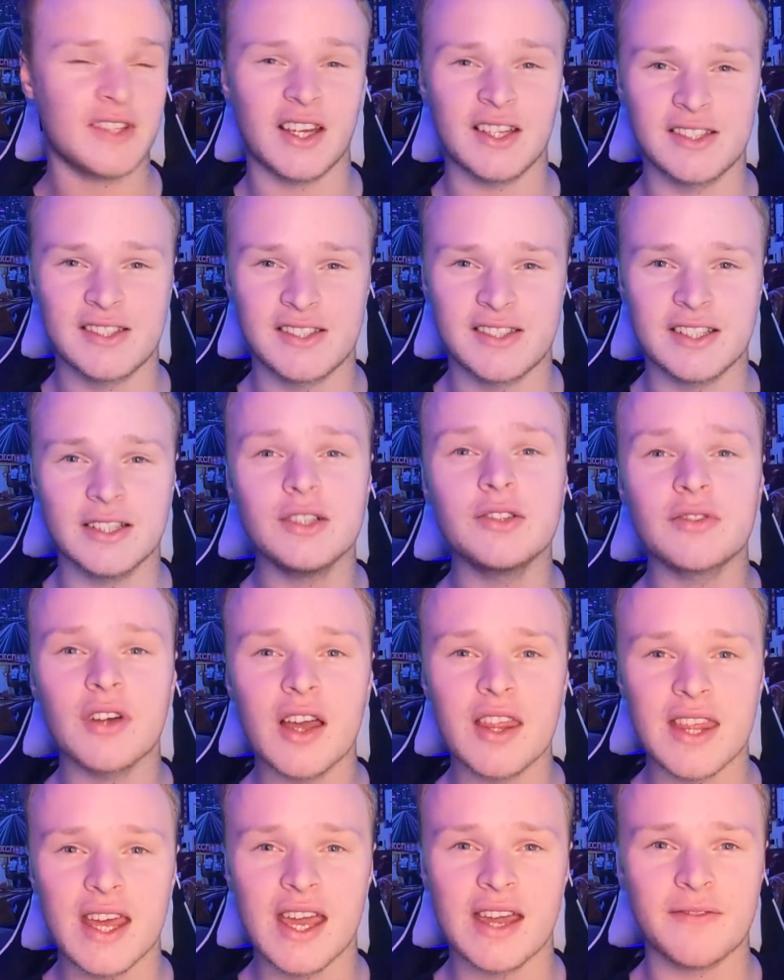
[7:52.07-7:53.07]
I'd still
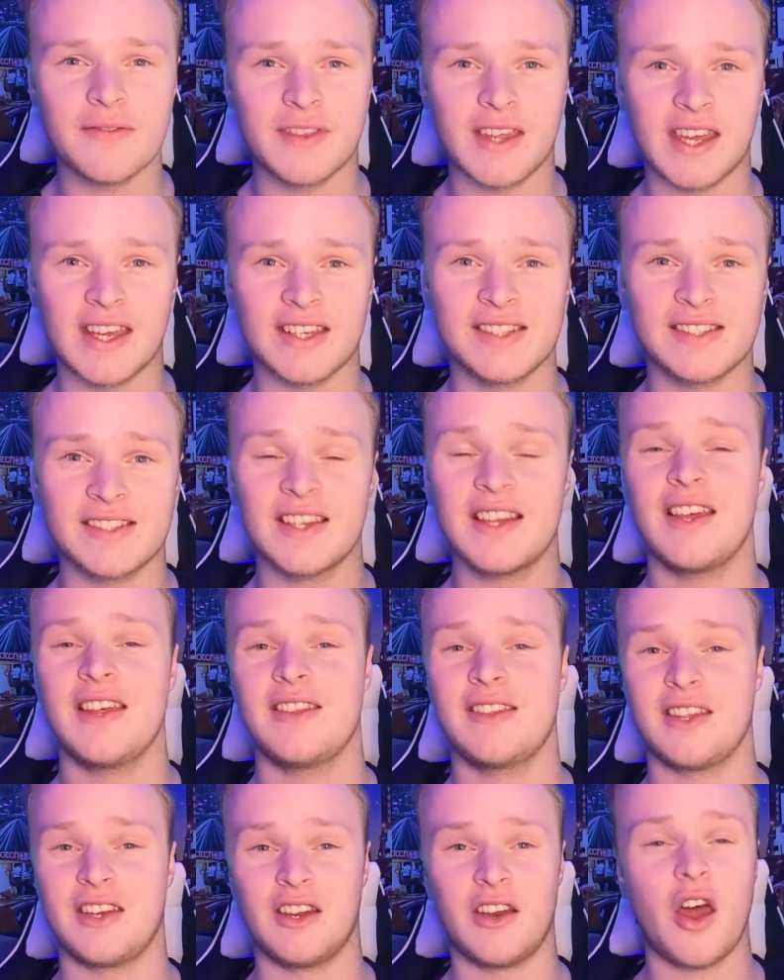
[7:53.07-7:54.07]
rather have this
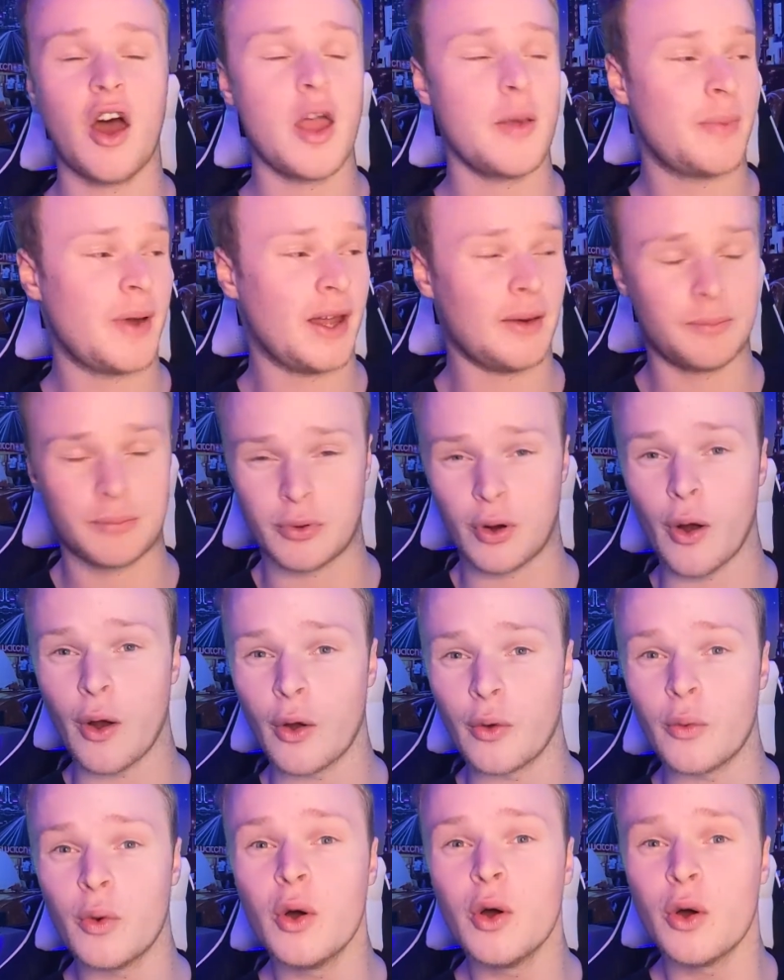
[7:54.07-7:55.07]
than an iPad
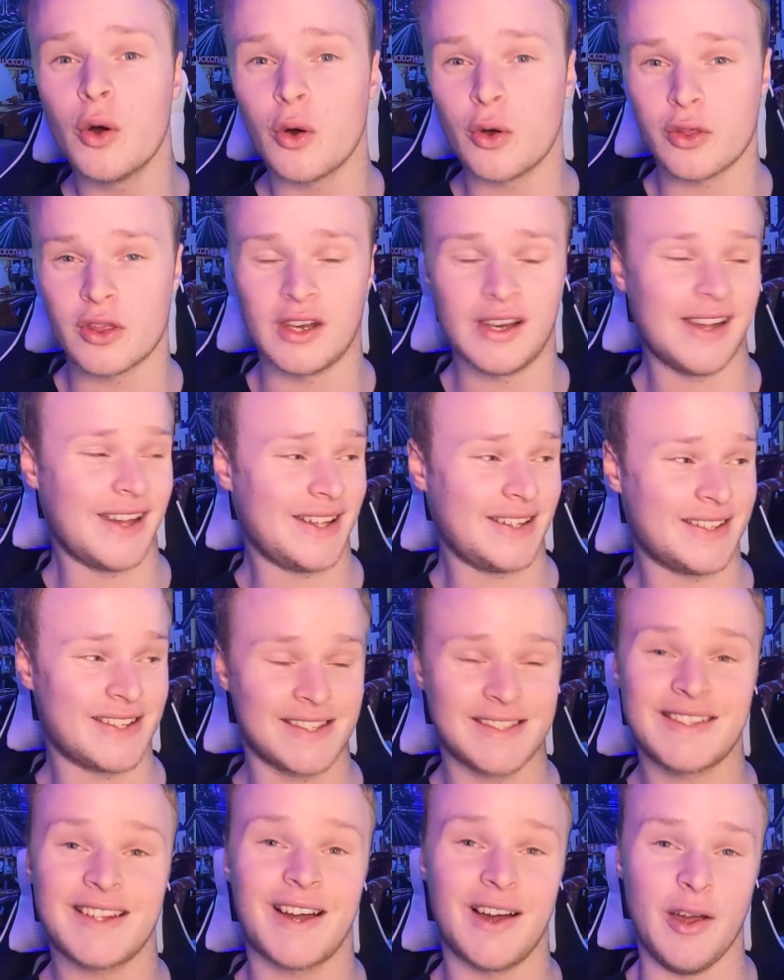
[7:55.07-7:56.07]
Pro or the
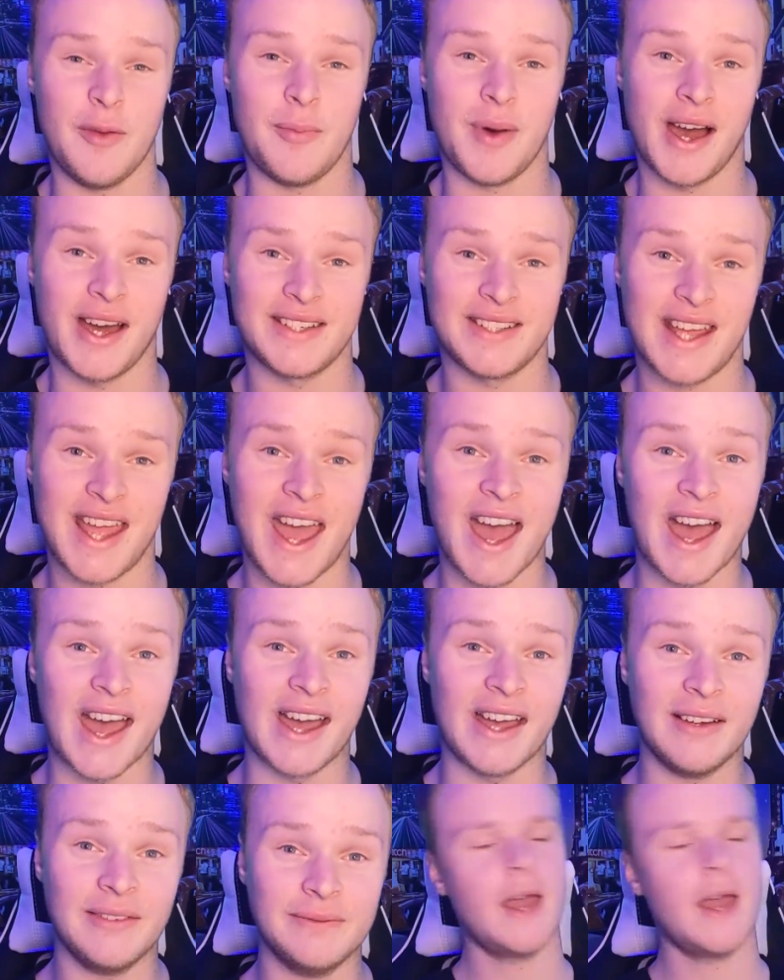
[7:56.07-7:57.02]
latest iPad Air.